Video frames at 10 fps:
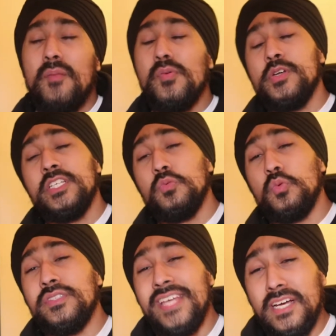process will
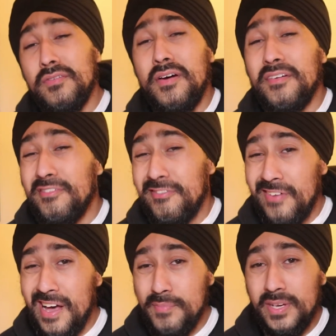take around
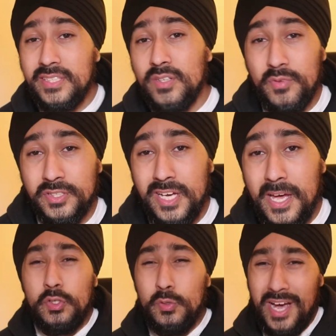5 minutes of your time
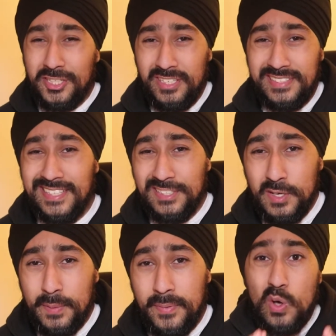to actually set
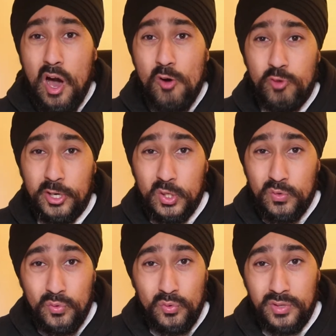up, so I'll run you
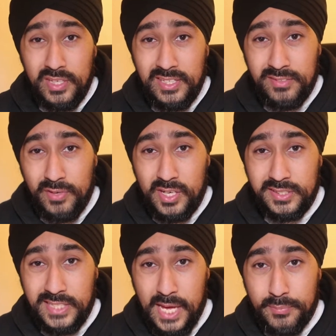through the first
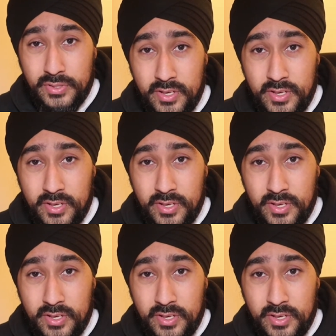steps.